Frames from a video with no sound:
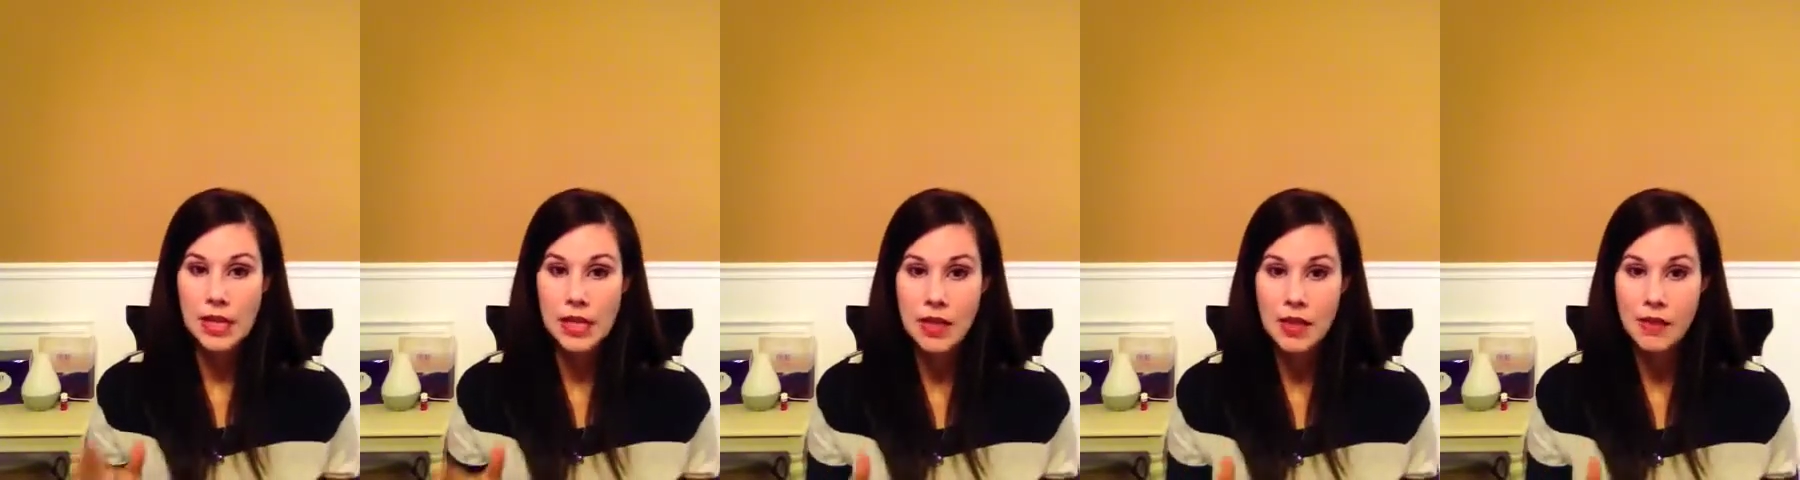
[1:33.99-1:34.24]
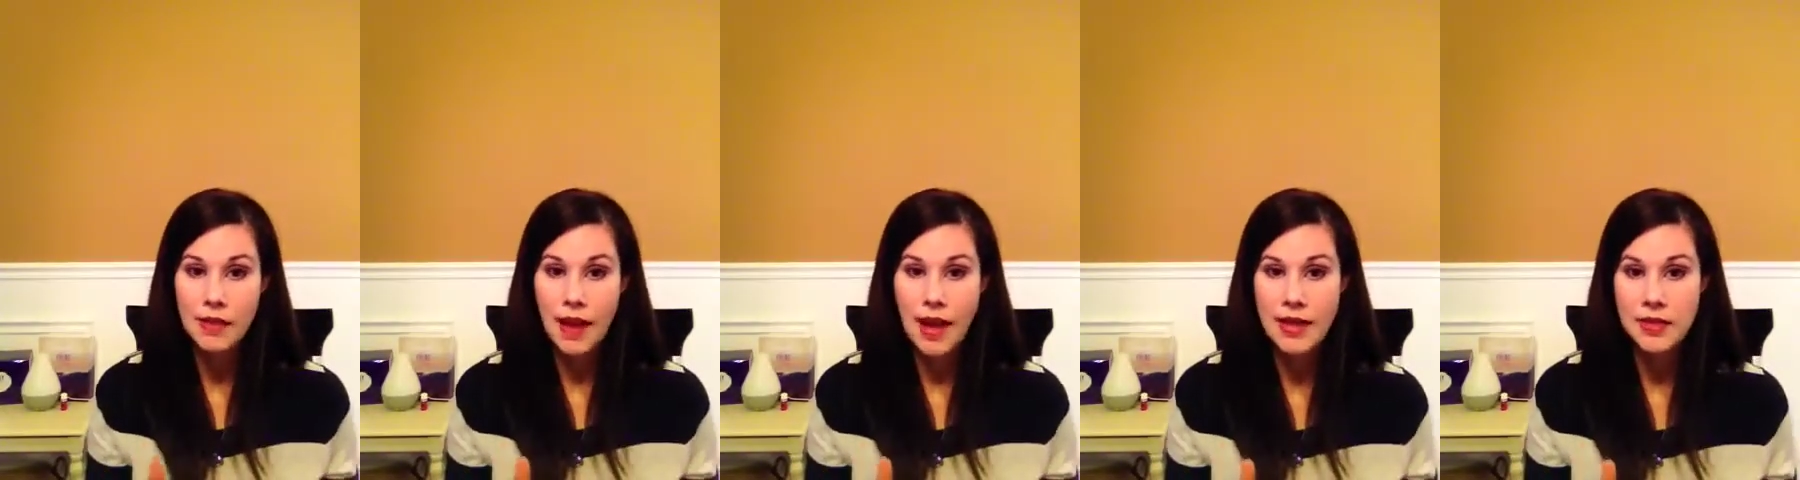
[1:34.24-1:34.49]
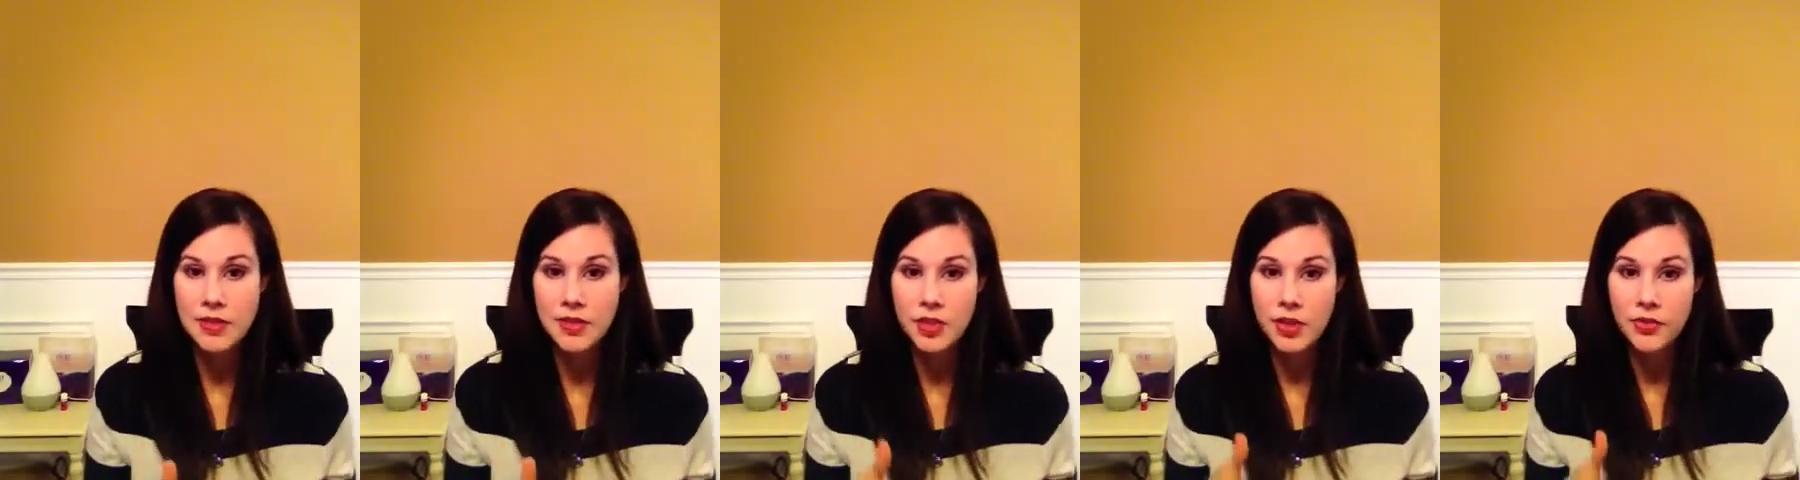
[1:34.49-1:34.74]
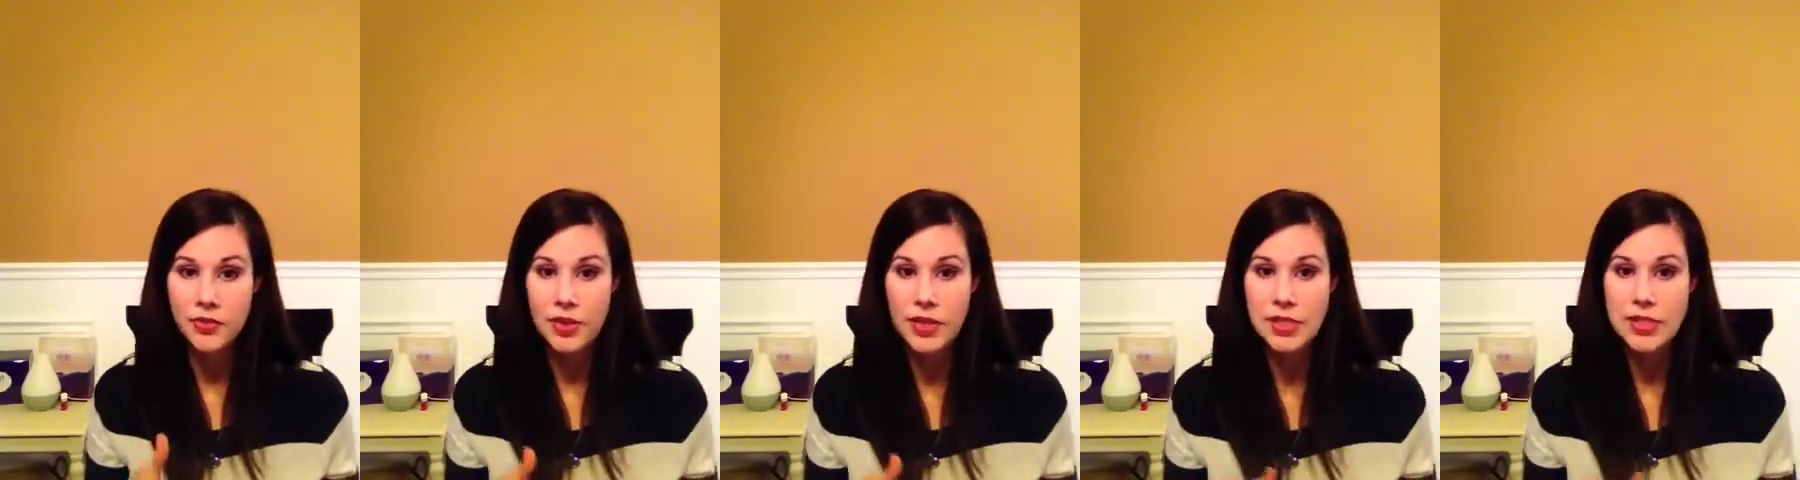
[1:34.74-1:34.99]
glass
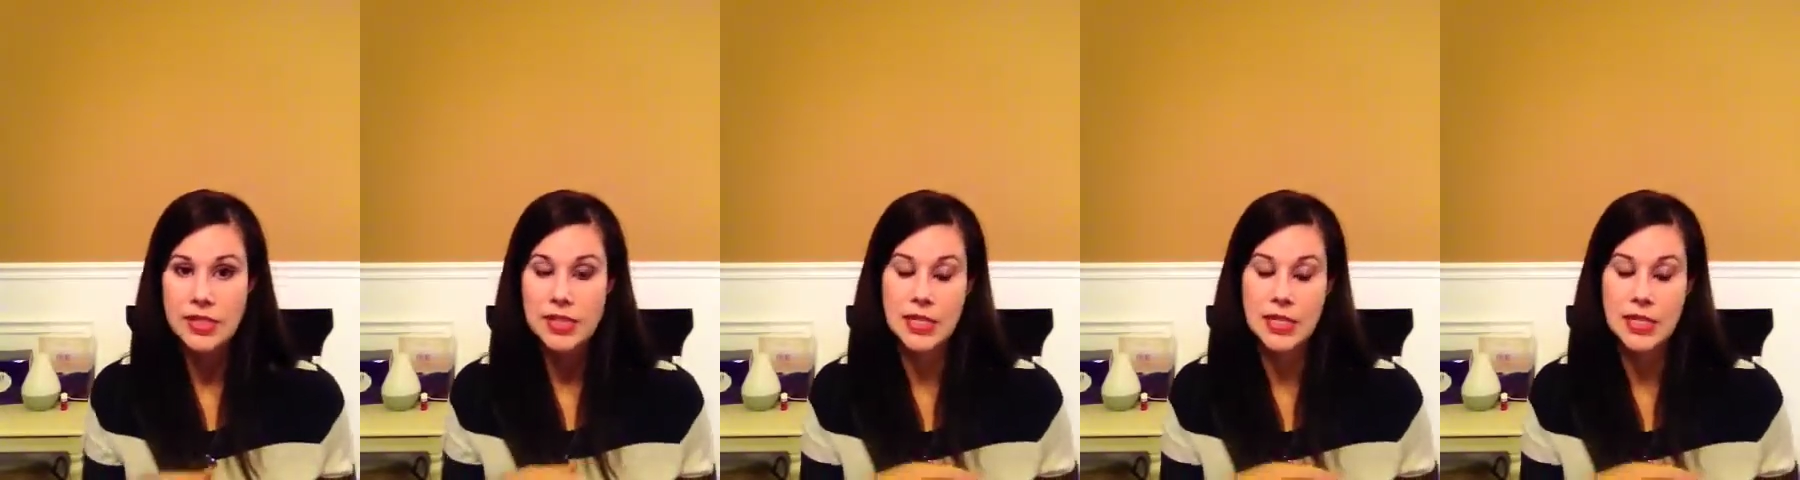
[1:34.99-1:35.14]
surface,